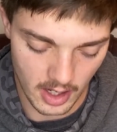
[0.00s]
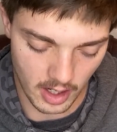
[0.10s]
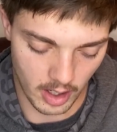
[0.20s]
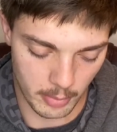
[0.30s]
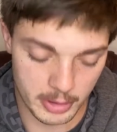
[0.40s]

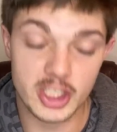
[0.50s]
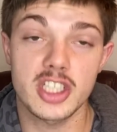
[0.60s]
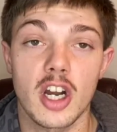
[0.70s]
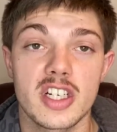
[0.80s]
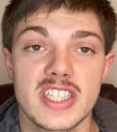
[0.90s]
But just
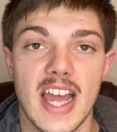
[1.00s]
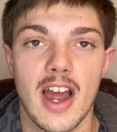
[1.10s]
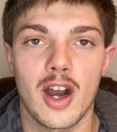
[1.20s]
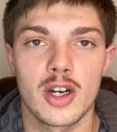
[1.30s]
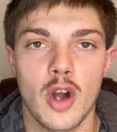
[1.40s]
cards that
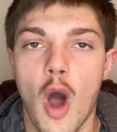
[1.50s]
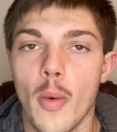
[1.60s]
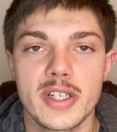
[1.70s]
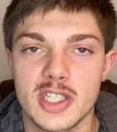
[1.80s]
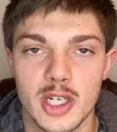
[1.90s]
are
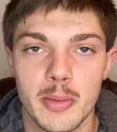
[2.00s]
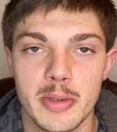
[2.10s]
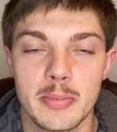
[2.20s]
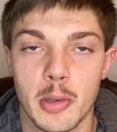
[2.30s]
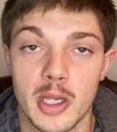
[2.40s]
always going to be
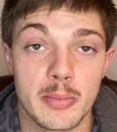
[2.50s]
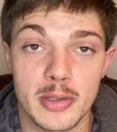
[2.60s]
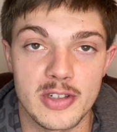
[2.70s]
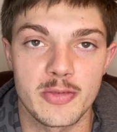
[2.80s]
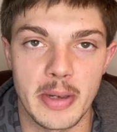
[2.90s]

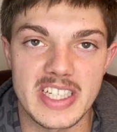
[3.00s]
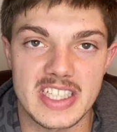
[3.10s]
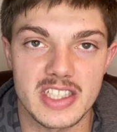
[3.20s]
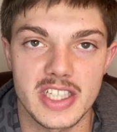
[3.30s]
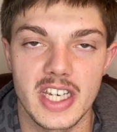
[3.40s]
bulletproof,
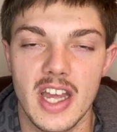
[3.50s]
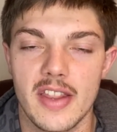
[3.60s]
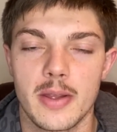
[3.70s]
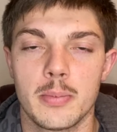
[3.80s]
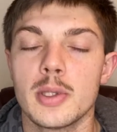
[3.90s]
basically
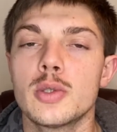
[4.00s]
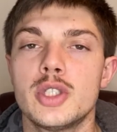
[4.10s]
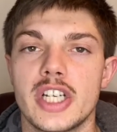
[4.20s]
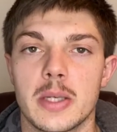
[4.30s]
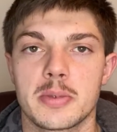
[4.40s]
the blue
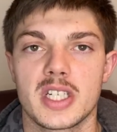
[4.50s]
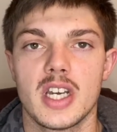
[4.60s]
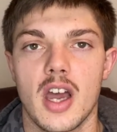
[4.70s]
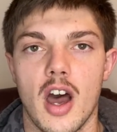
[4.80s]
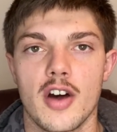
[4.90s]
chips
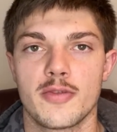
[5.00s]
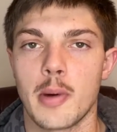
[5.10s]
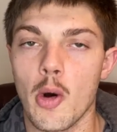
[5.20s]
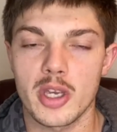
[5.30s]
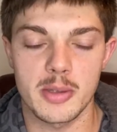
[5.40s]
of
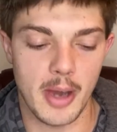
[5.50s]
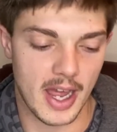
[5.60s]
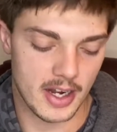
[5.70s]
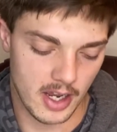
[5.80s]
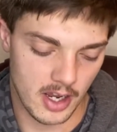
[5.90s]
Pokemon.